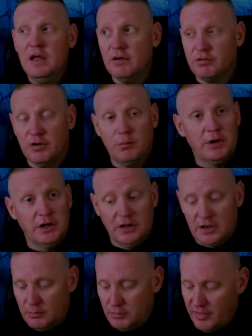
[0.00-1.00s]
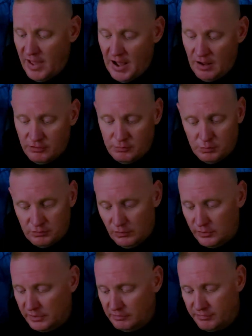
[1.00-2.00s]
if somebody had come to the house, was
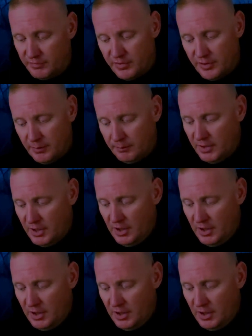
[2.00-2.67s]
looking for them.